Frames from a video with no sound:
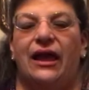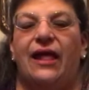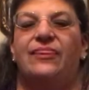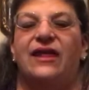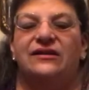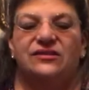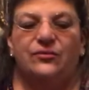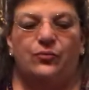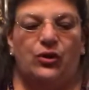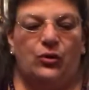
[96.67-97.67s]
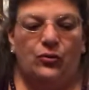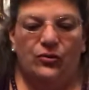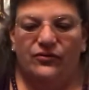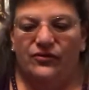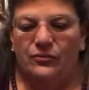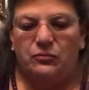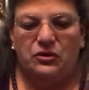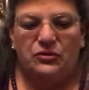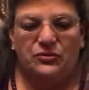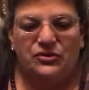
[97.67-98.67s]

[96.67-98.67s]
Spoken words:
and that's a beautiful blue